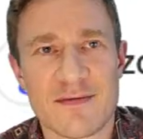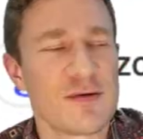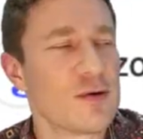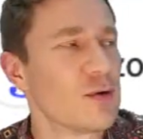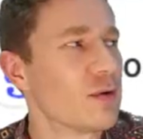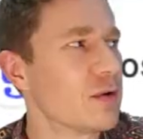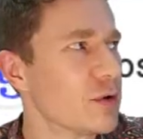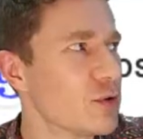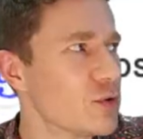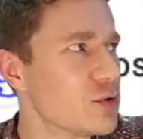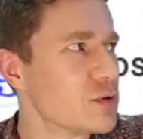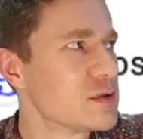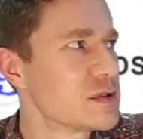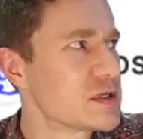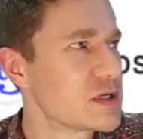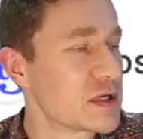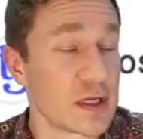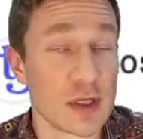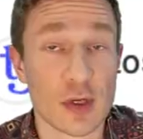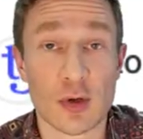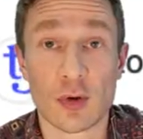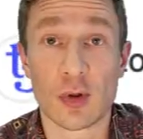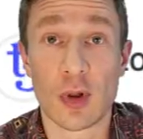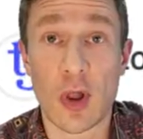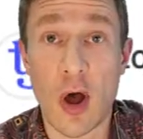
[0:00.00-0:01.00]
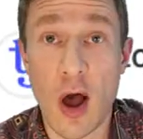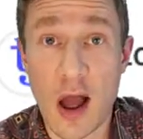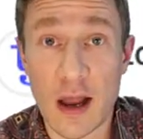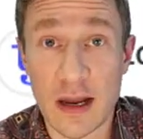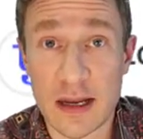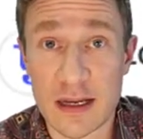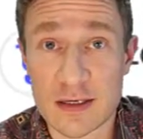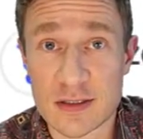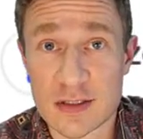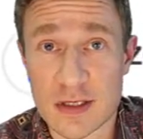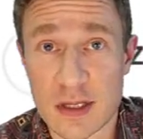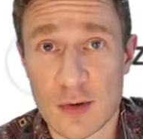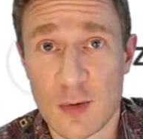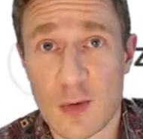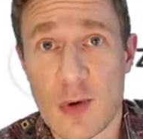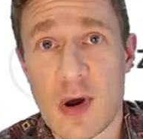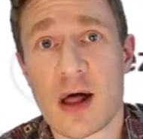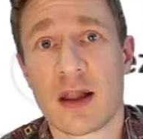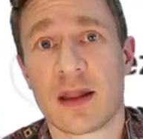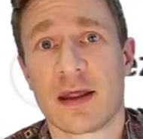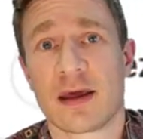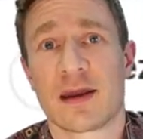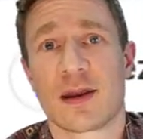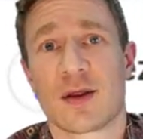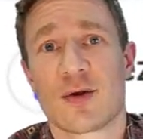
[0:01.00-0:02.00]
if you lose your login to the
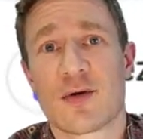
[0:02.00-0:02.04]
wallet,